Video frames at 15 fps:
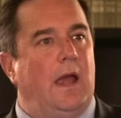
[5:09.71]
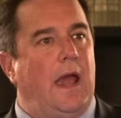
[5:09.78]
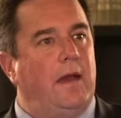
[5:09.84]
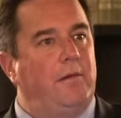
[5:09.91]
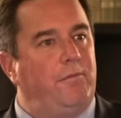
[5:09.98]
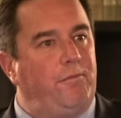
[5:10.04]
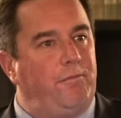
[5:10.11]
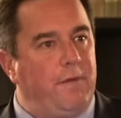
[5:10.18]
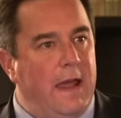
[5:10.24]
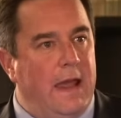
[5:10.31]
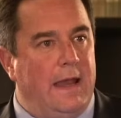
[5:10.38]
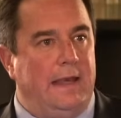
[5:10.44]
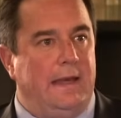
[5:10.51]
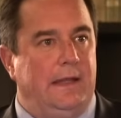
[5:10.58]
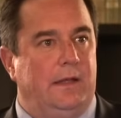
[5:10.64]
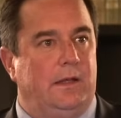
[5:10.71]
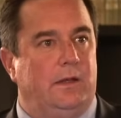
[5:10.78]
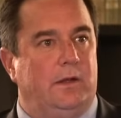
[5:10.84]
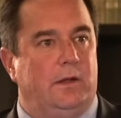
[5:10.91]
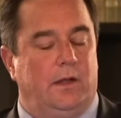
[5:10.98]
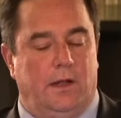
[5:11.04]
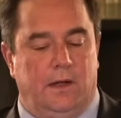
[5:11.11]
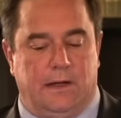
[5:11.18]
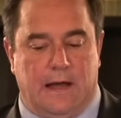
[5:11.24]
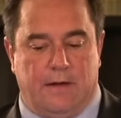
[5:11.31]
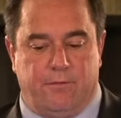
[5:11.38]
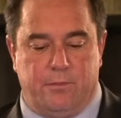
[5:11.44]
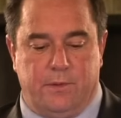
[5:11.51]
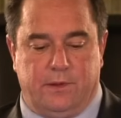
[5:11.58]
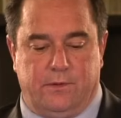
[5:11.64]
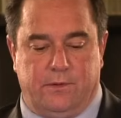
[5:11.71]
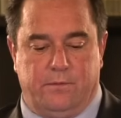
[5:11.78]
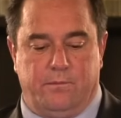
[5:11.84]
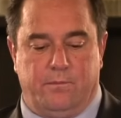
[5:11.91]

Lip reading: and fairly in government.